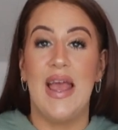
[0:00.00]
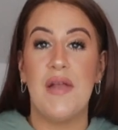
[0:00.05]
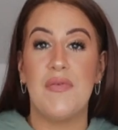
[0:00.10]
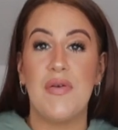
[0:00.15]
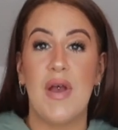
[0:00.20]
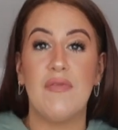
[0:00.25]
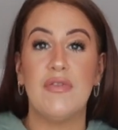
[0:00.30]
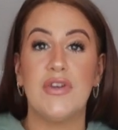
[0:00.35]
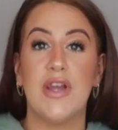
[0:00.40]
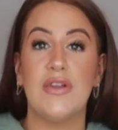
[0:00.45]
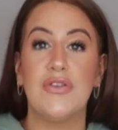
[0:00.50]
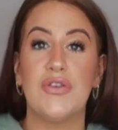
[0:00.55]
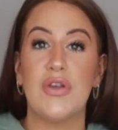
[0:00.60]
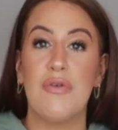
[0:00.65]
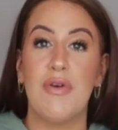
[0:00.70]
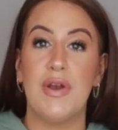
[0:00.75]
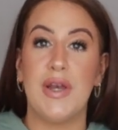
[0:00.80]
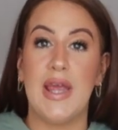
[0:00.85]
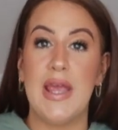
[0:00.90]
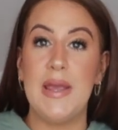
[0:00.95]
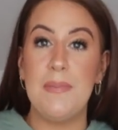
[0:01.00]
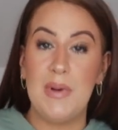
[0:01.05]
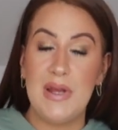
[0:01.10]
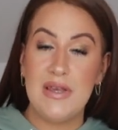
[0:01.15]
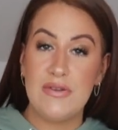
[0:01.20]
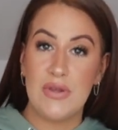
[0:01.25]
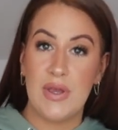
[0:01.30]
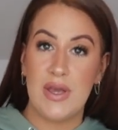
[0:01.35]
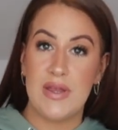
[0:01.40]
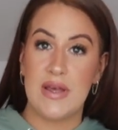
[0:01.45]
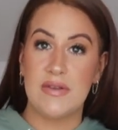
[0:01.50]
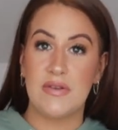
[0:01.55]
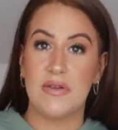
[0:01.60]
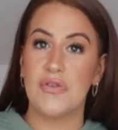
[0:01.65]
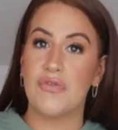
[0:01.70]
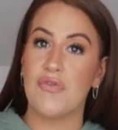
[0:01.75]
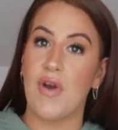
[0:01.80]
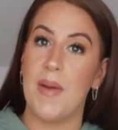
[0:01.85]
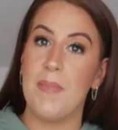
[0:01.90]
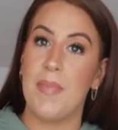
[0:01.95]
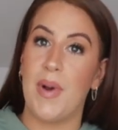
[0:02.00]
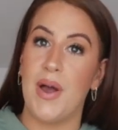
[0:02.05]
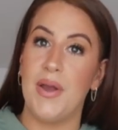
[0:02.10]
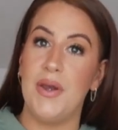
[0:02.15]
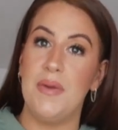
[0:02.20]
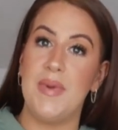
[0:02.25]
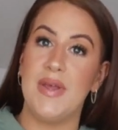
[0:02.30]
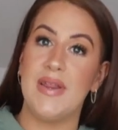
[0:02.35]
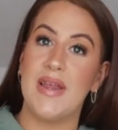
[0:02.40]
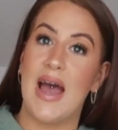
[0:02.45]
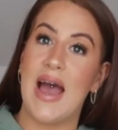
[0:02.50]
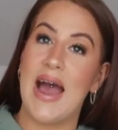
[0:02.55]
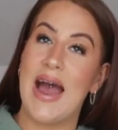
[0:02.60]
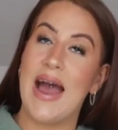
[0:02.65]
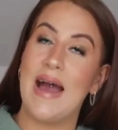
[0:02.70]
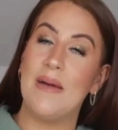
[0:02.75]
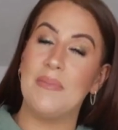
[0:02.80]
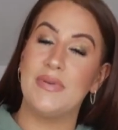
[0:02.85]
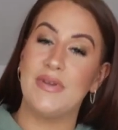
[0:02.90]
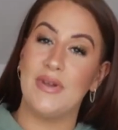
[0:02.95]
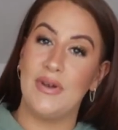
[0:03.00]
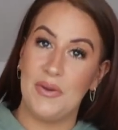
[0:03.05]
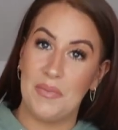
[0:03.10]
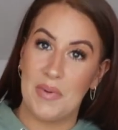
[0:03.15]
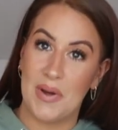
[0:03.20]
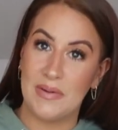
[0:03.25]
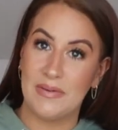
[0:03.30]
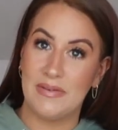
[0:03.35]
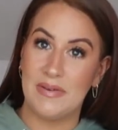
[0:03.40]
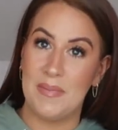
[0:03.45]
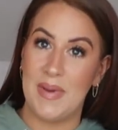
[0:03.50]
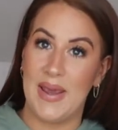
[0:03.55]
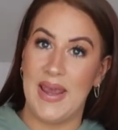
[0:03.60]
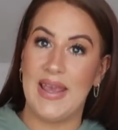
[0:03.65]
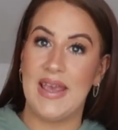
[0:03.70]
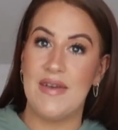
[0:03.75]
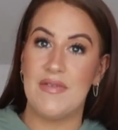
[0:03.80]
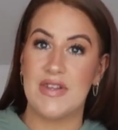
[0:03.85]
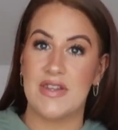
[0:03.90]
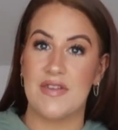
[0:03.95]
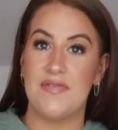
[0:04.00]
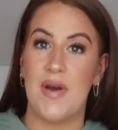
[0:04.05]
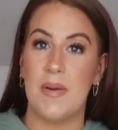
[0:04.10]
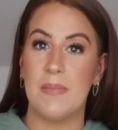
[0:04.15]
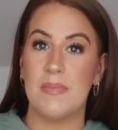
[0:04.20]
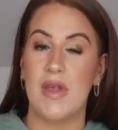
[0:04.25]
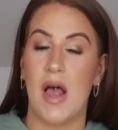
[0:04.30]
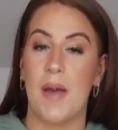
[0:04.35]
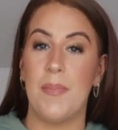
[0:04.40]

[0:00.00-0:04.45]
If you haven't done so already, please do hit that subscribe button. I mean, the absolute world to me. Give us a thumbs